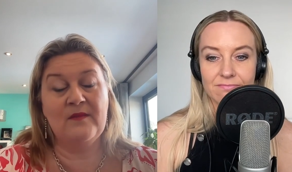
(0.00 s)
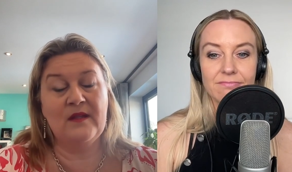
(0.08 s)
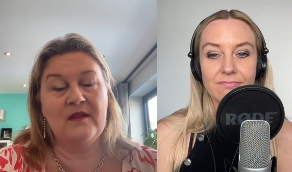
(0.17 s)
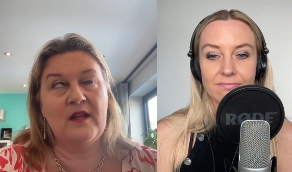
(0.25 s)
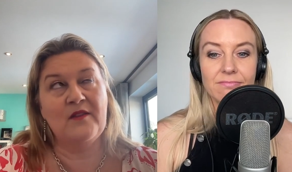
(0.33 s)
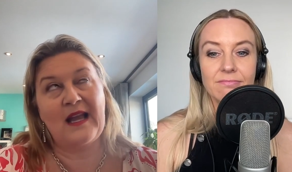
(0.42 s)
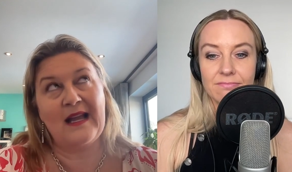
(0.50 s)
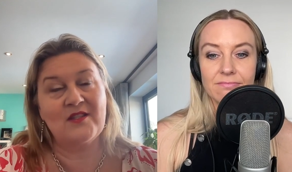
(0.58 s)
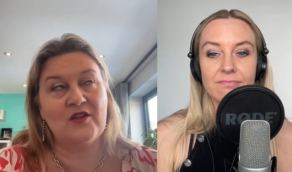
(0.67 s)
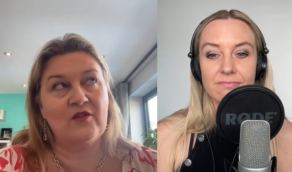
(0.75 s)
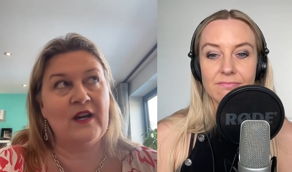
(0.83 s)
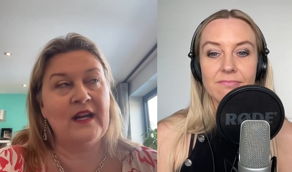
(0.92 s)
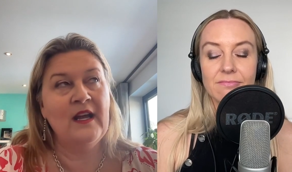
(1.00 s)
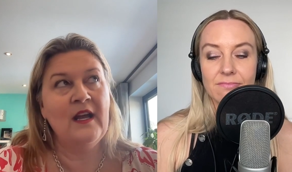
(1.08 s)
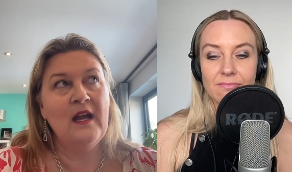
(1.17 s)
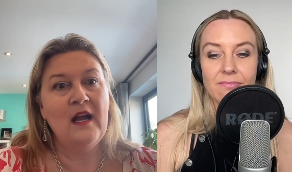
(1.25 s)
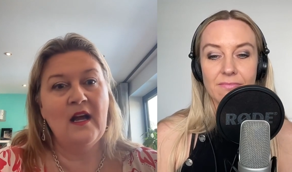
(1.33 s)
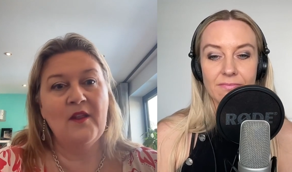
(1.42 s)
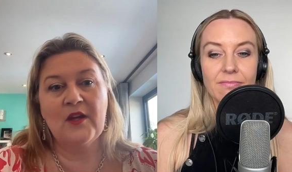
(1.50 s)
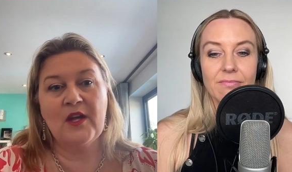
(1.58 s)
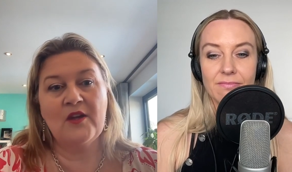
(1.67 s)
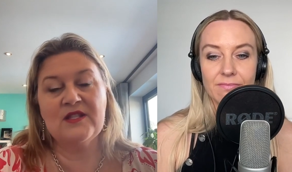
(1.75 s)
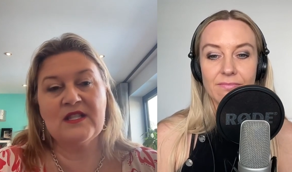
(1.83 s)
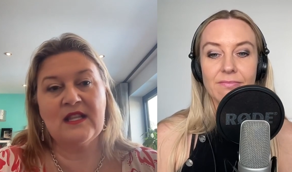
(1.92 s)
Speaker 1: you know mm. category uh, mm. that goes
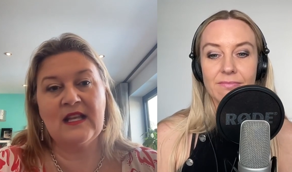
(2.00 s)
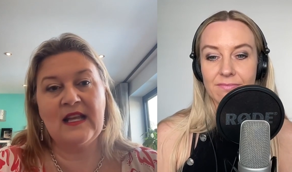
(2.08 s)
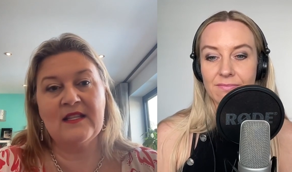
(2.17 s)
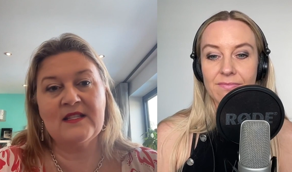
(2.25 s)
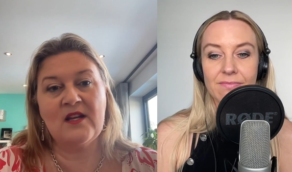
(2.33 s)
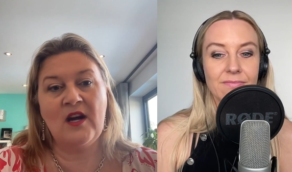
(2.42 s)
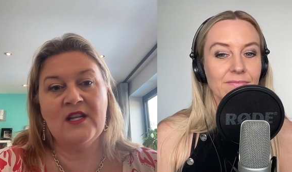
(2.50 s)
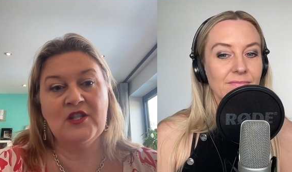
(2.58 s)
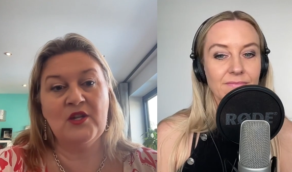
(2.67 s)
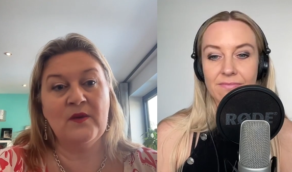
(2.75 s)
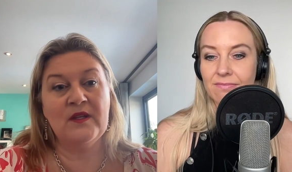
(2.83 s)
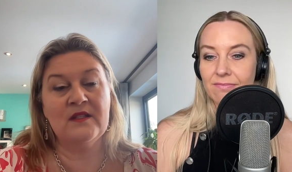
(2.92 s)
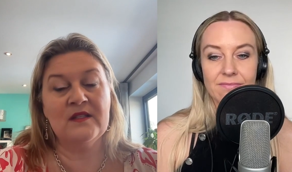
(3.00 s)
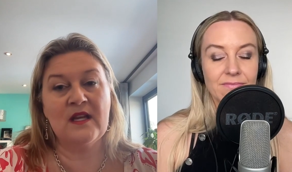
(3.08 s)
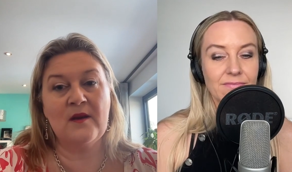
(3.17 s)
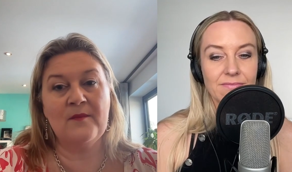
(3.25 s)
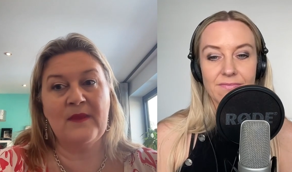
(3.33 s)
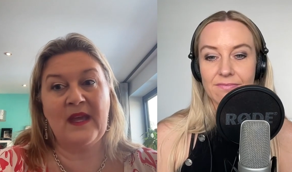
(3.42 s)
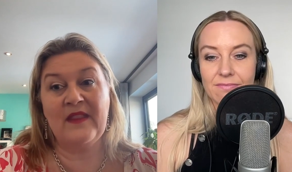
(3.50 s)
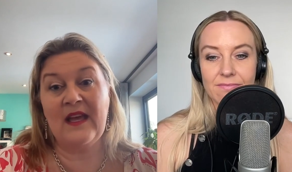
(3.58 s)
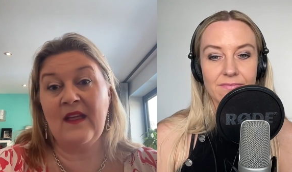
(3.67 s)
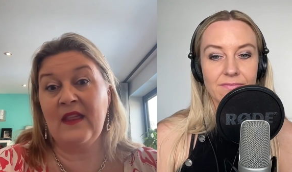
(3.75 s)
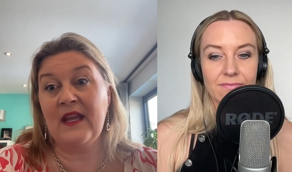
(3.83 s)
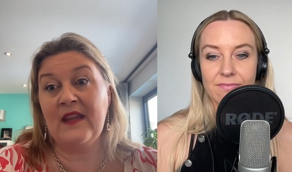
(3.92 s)
to the lengths that I do, and um and then and
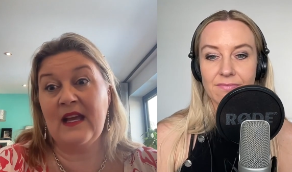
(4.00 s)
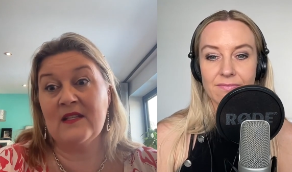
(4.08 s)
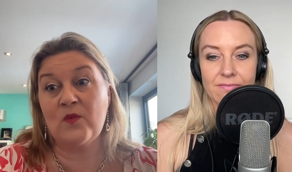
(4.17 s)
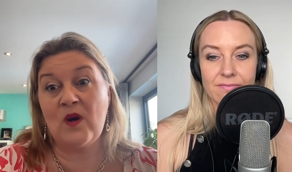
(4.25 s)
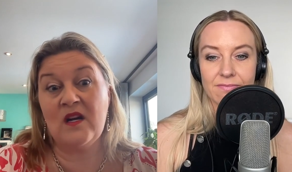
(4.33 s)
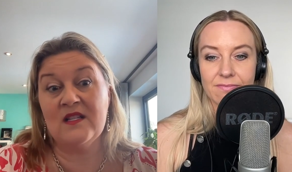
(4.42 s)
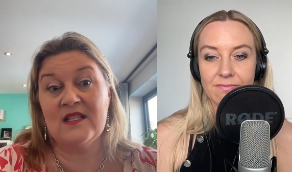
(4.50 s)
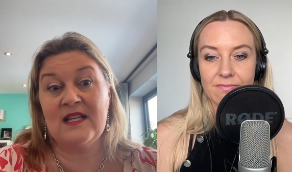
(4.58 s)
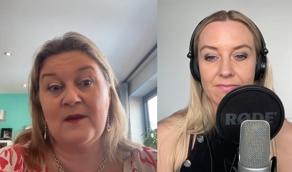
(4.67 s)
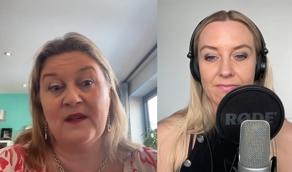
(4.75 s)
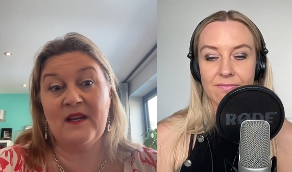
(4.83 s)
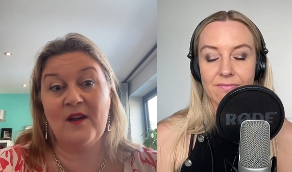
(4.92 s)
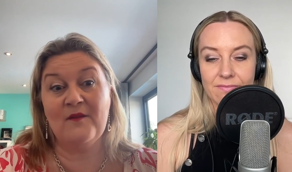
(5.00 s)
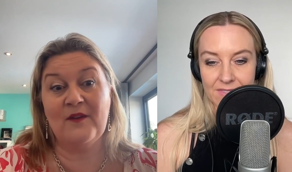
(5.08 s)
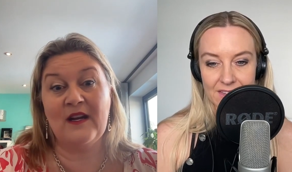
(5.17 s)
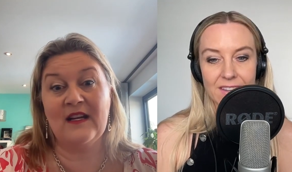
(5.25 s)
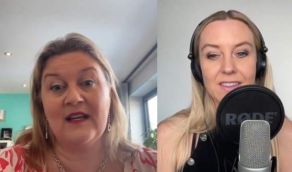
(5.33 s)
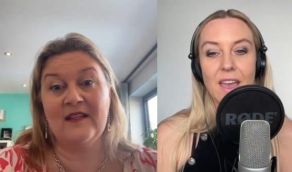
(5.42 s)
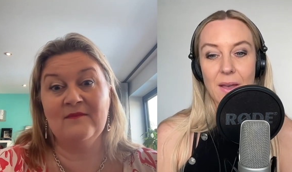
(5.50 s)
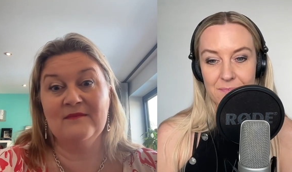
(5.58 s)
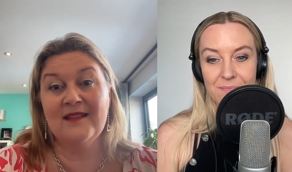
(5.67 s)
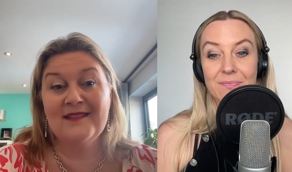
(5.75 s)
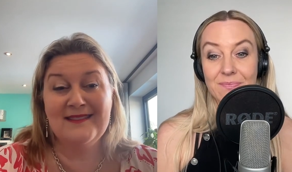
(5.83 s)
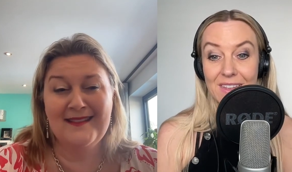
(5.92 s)
then that's why I sleep at night, frankly. Yeah
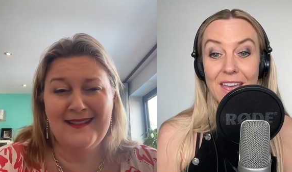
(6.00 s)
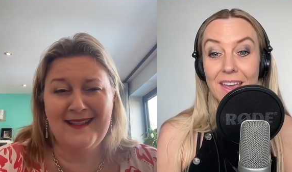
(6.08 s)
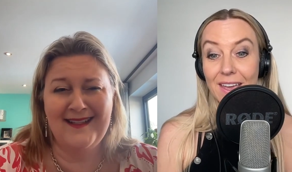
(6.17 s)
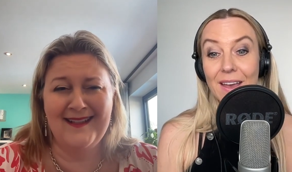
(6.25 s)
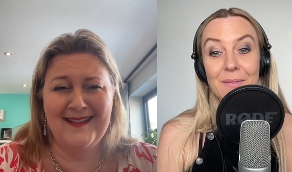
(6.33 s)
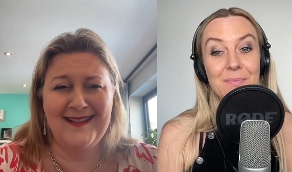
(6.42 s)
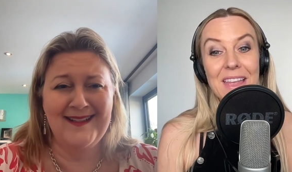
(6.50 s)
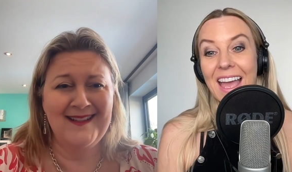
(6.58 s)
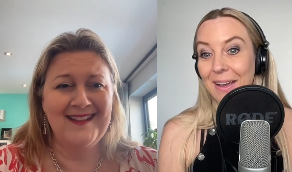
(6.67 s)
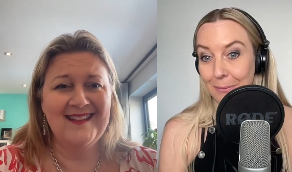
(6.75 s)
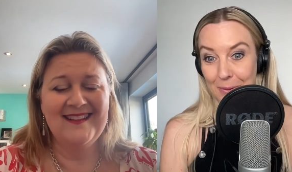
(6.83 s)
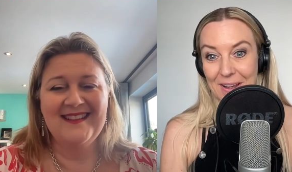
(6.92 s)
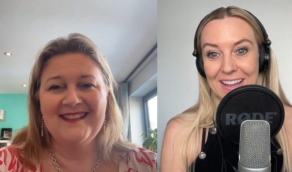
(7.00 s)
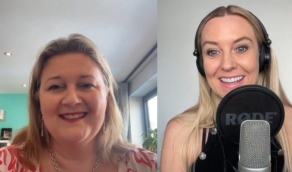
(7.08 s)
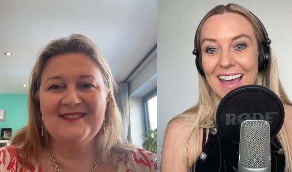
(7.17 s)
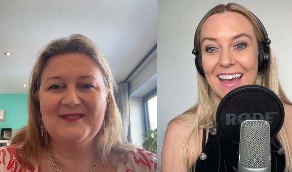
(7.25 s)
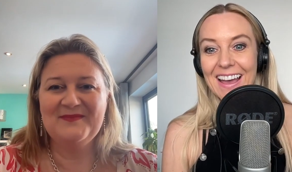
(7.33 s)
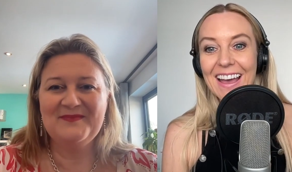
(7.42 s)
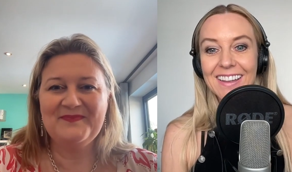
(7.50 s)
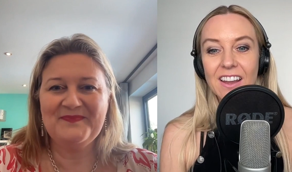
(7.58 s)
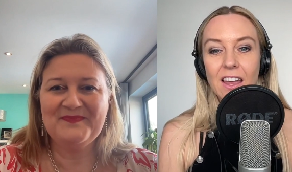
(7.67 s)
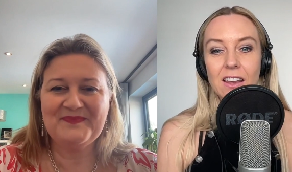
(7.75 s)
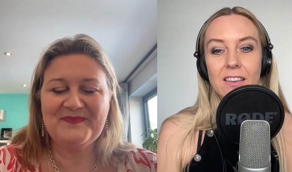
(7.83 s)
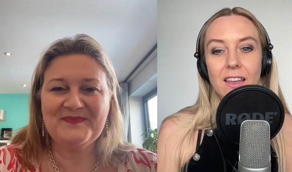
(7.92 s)
Speaker 2: yeah yeah quite yeah and and
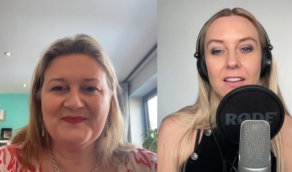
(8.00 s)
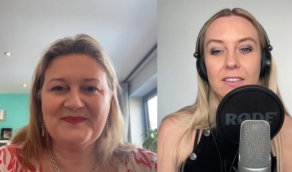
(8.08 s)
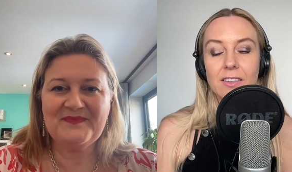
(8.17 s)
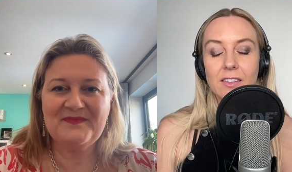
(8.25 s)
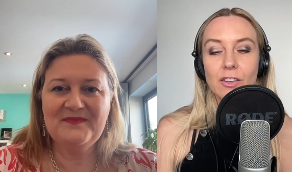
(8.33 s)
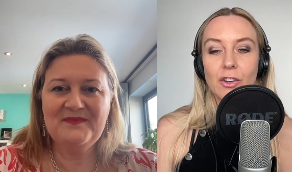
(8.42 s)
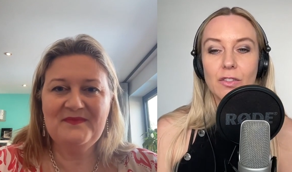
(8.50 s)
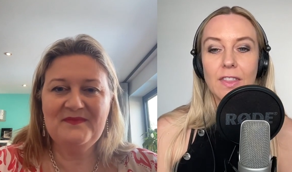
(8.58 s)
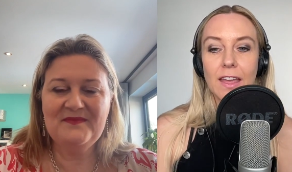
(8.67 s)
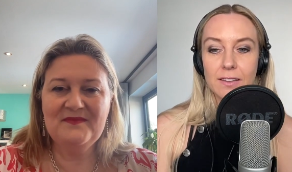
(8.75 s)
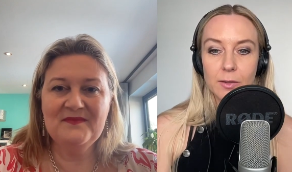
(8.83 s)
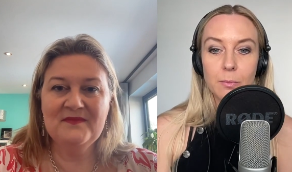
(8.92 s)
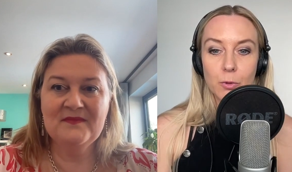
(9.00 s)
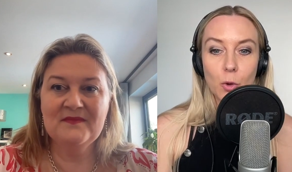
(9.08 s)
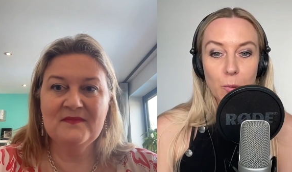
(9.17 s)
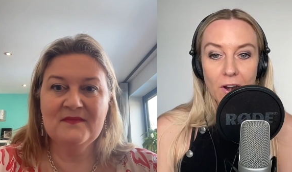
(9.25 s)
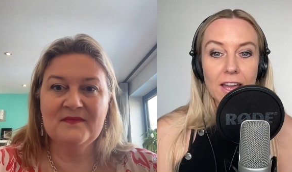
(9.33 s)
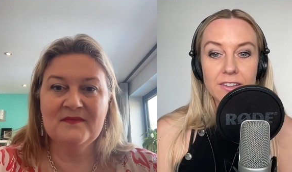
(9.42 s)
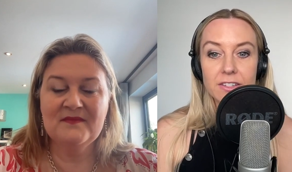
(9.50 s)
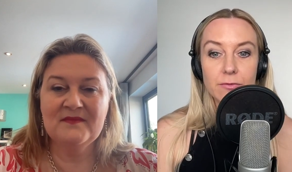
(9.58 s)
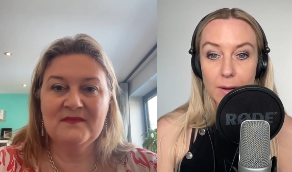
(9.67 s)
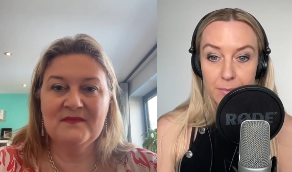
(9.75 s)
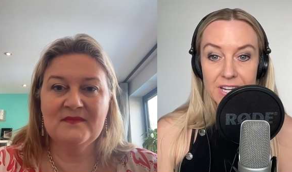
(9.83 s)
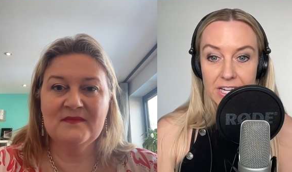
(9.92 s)
that's you know, that's your brand
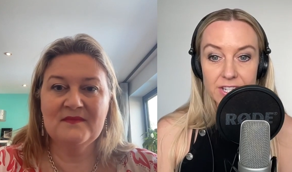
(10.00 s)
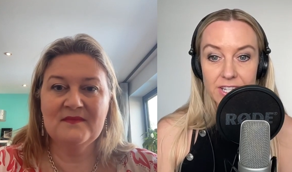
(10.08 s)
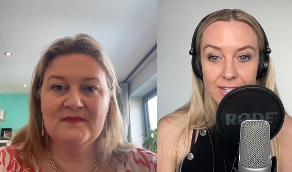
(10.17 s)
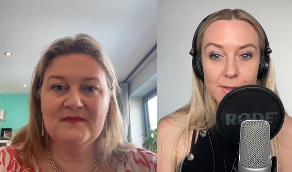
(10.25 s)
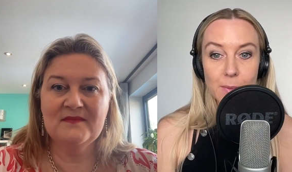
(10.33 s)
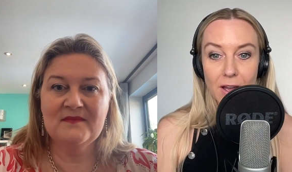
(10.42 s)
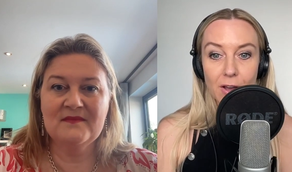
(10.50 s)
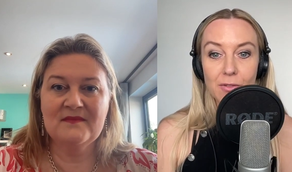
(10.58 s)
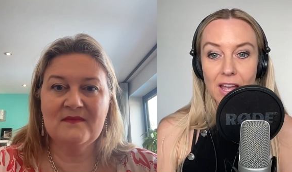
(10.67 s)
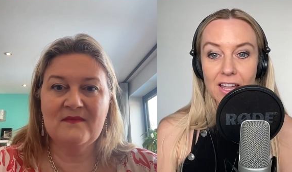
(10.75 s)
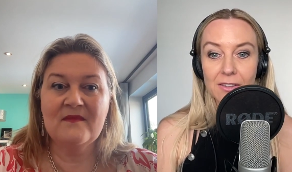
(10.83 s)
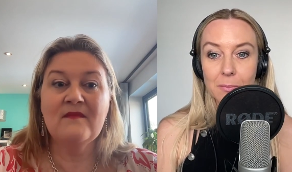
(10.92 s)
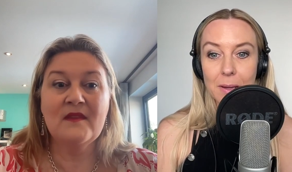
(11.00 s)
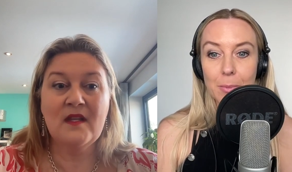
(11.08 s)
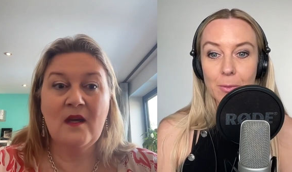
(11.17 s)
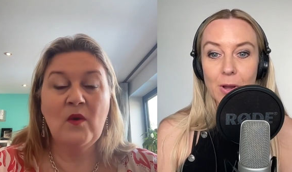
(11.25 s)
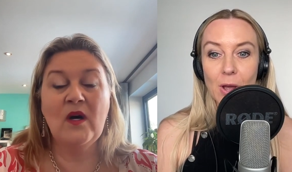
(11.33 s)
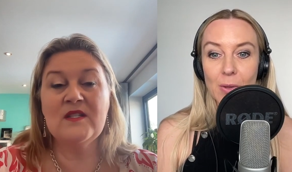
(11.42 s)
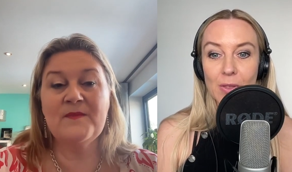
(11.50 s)
reputation as well and people know well, that me,